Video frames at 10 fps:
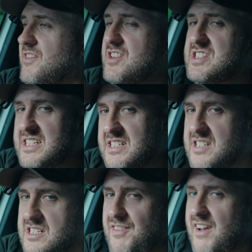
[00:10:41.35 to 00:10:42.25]
The
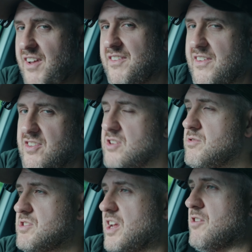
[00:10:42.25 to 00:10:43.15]
16-35 I've never
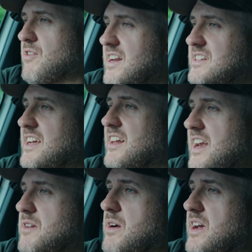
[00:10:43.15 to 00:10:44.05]
used a great deal
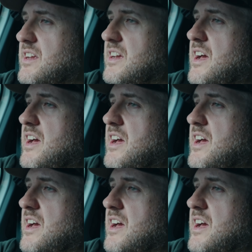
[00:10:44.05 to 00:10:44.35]
anyway.